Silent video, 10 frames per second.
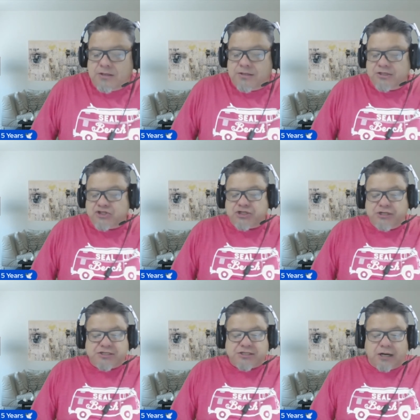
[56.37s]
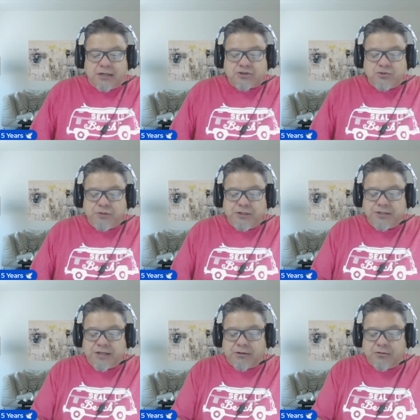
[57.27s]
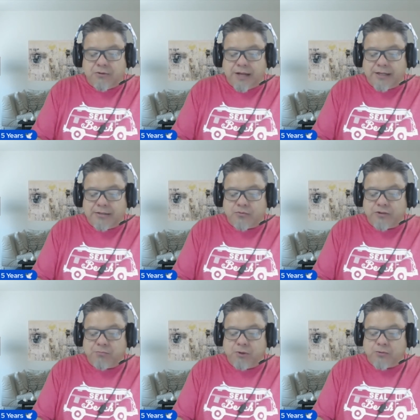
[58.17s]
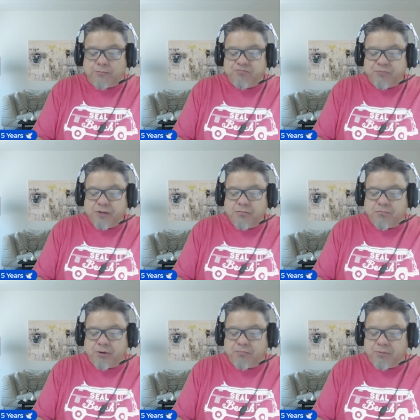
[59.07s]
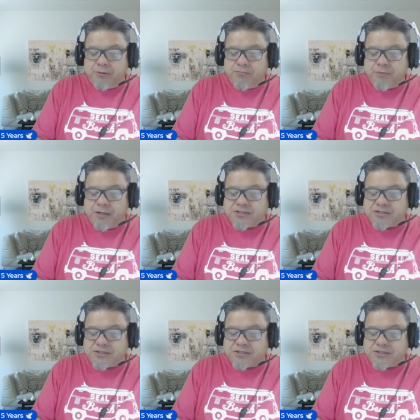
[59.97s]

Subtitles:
these sheets are to be decorated with blue, purple, and